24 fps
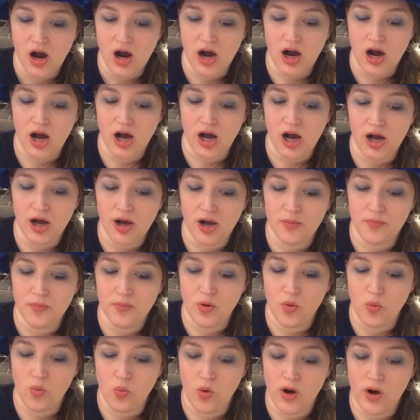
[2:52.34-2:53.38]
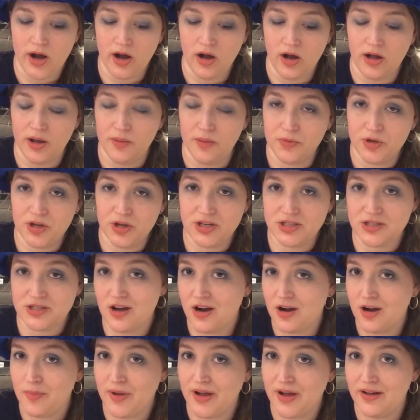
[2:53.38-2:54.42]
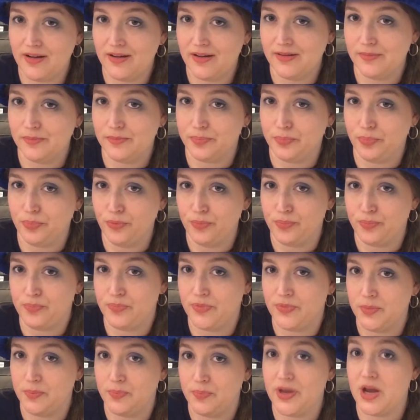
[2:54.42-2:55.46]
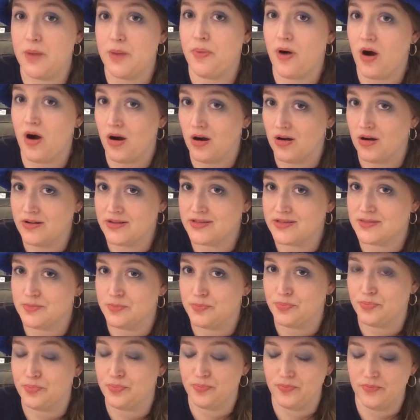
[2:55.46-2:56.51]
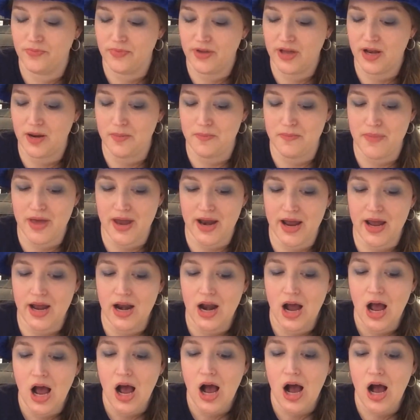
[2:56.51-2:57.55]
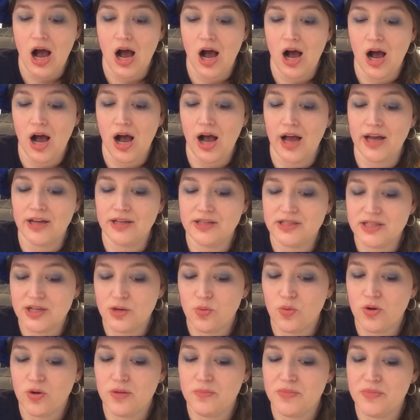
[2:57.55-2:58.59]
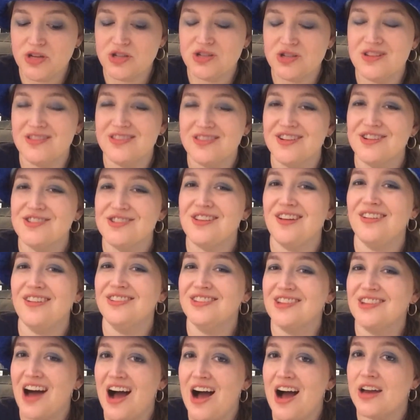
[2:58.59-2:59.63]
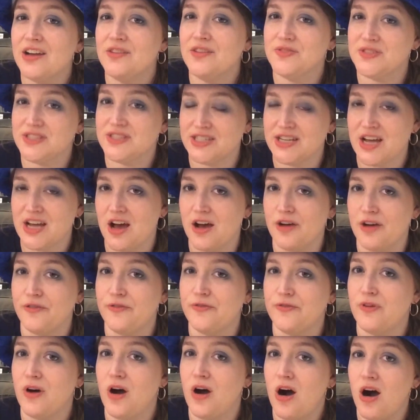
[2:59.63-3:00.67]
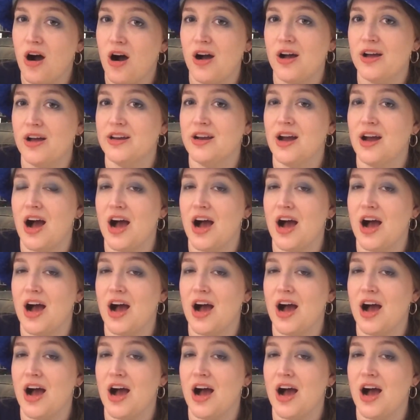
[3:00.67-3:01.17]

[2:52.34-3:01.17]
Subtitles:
I'm going to talk about the big parks in a minute, I did want to mention there's a lot of stuff on